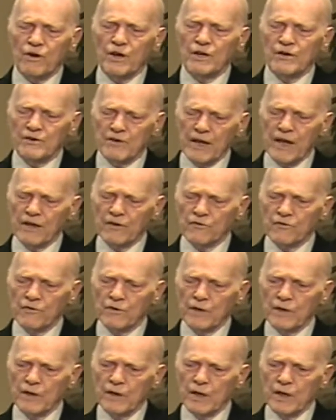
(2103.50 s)
Greek text.
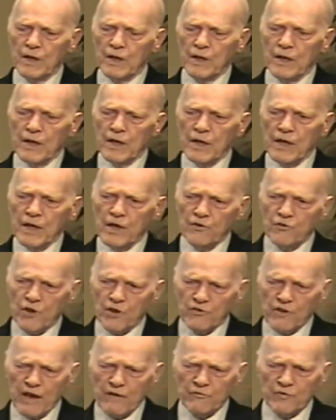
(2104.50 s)
He
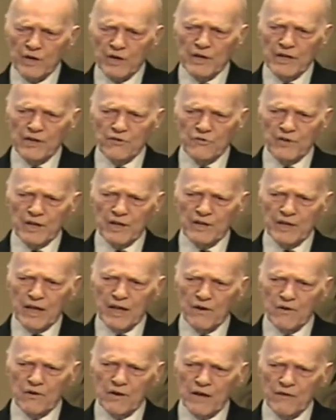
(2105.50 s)
says, after listing 10
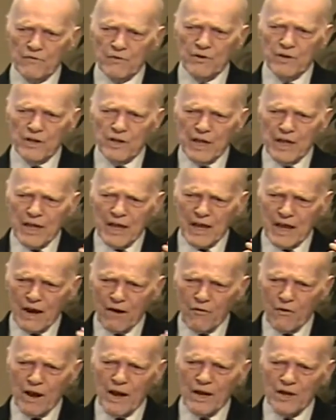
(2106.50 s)
or 11
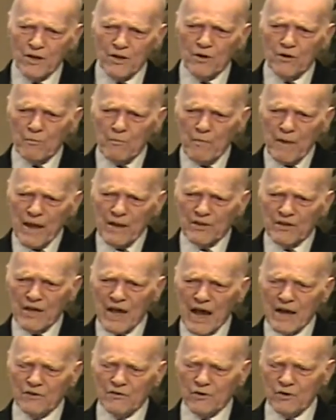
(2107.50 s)
heretical
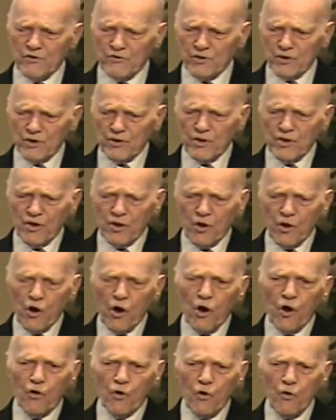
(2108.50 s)
doctrines in,
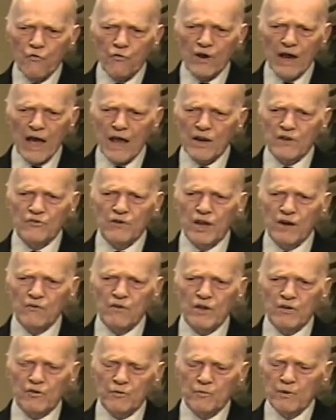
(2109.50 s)
all over
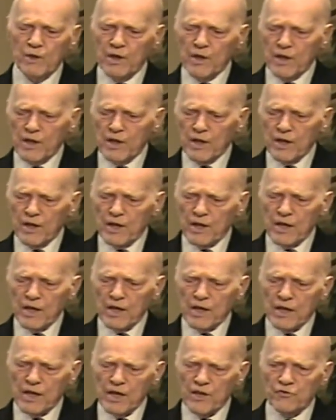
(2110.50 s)
Alexander, Egypt,
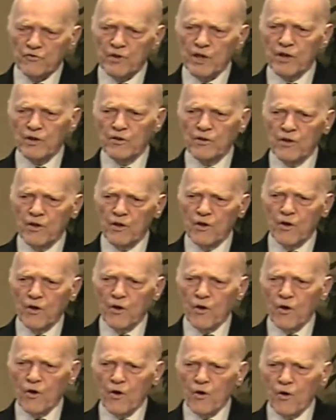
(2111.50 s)
he said,
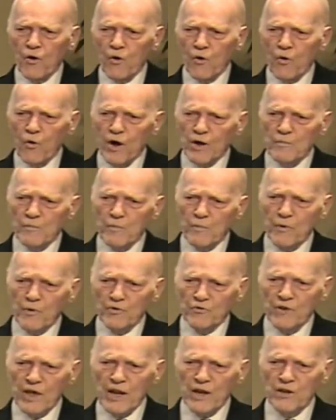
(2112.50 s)
what
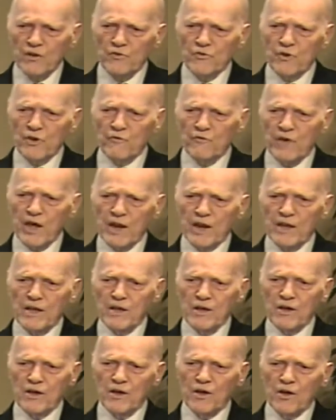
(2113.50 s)
percentage, if
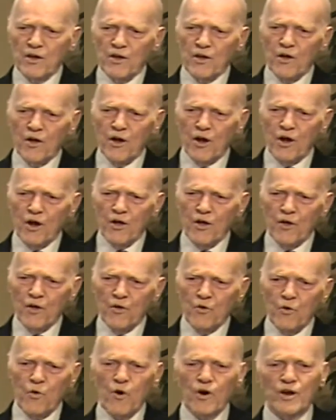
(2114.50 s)
any,
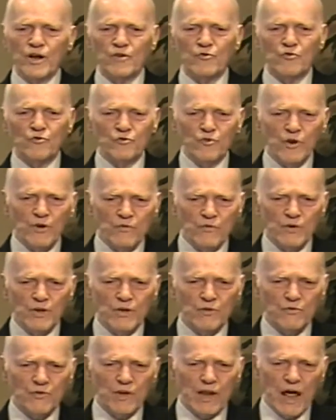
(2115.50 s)
who are
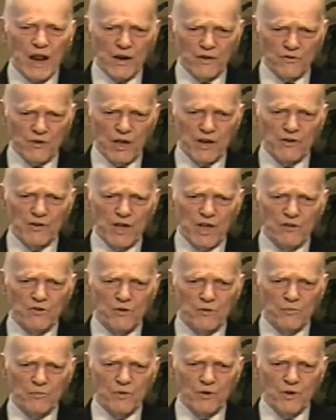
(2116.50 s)
conservatives in Alexander,
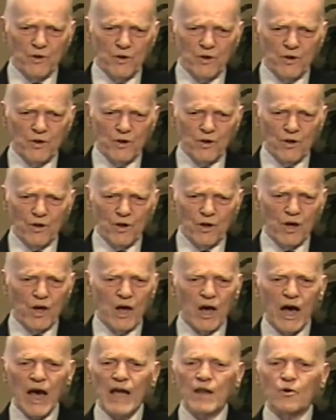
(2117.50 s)
Egypt?
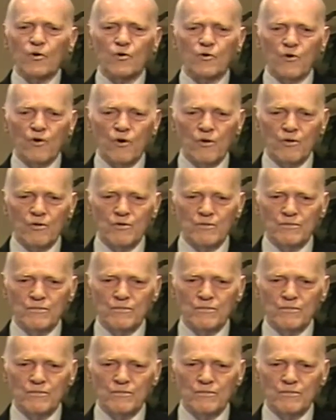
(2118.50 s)
I don't know.